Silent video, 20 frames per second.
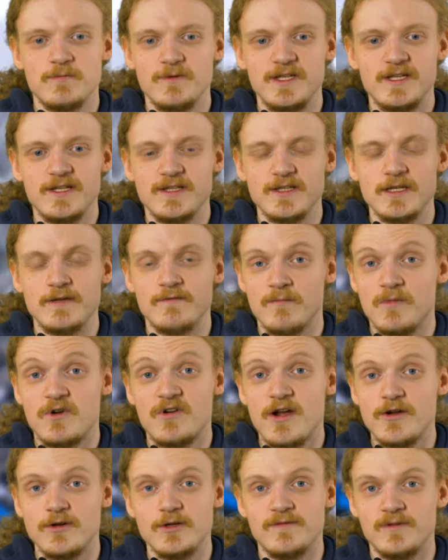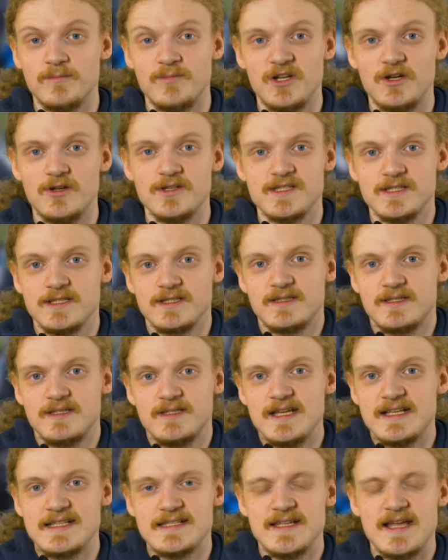We can give him a round of applause. It
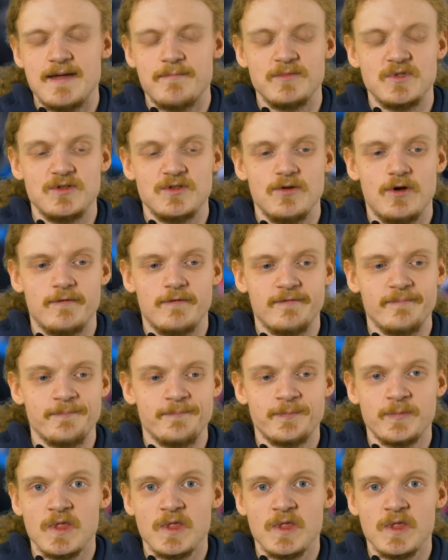doesn't happen too often.